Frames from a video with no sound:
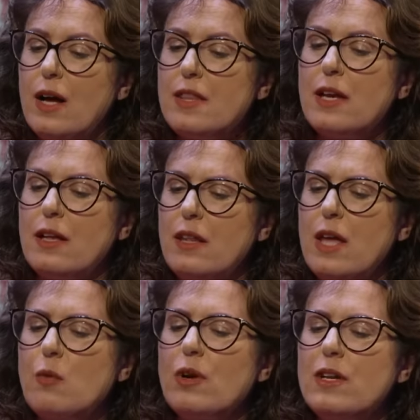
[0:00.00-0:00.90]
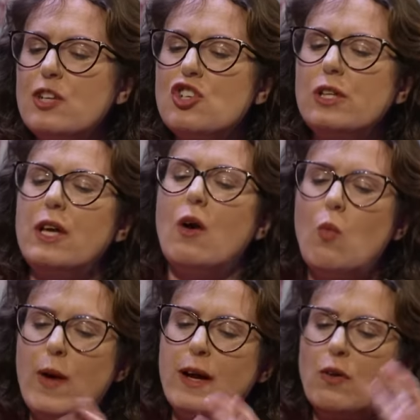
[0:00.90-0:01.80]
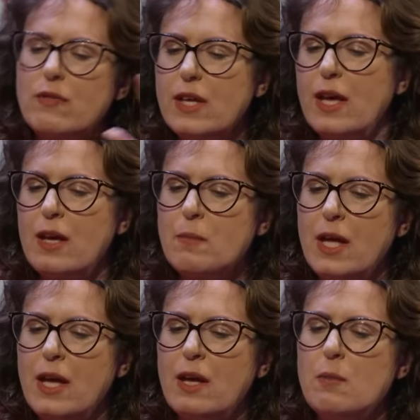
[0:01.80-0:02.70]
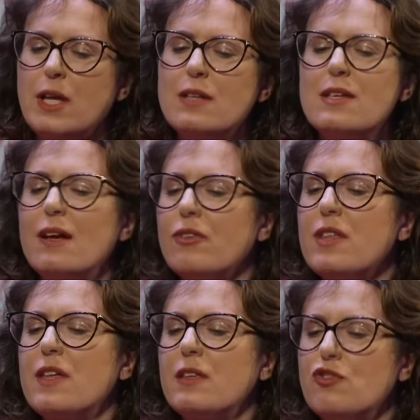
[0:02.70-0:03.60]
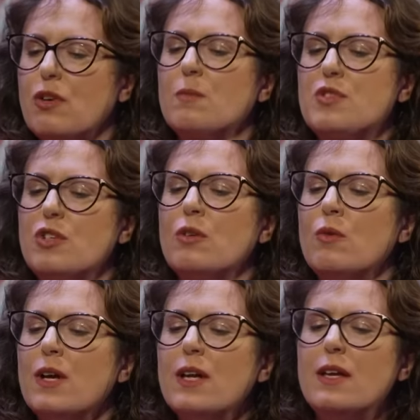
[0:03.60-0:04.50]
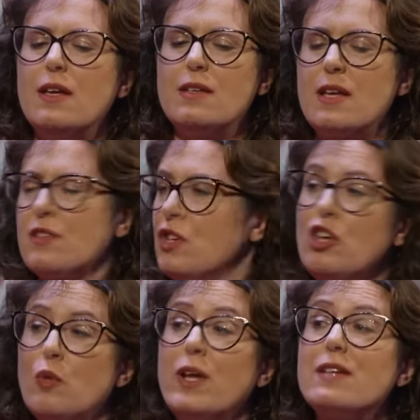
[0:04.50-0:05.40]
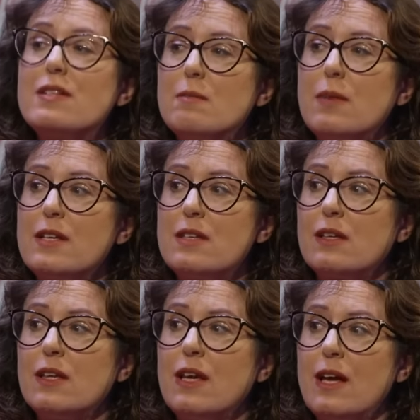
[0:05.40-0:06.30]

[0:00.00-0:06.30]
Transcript: I think it, they were initially aware of the campaign because everything the Trumps do is as a unit, basically.